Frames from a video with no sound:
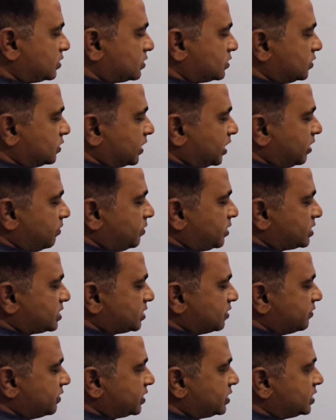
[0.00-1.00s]
So
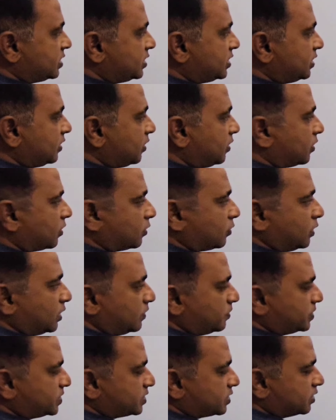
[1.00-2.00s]
emissivity or
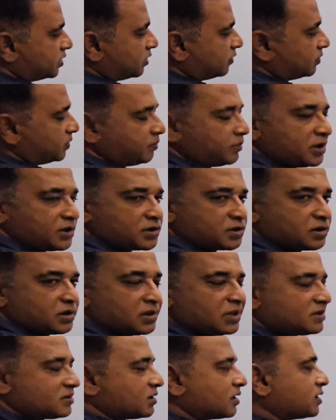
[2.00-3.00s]
coefficient of
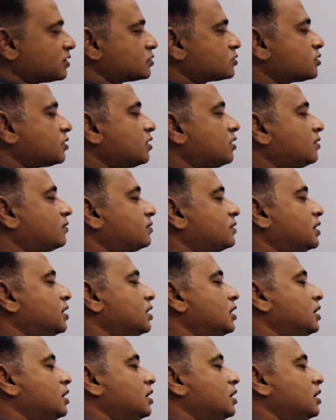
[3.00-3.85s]
emission is the ratio of